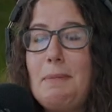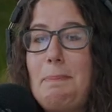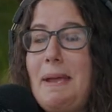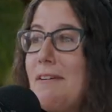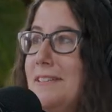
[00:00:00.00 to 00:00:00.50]
my
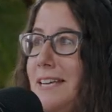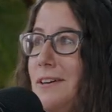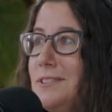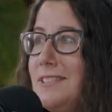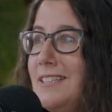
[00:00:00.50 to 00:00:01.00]
parents'
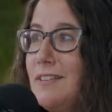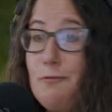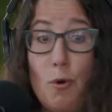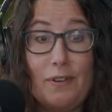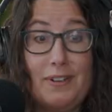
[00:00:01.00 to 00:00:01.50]
house, uh, like
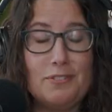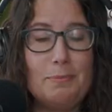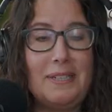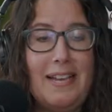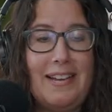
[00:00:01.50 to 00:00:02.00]
four of us
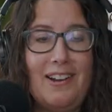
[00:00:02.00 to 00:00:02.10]
from LA,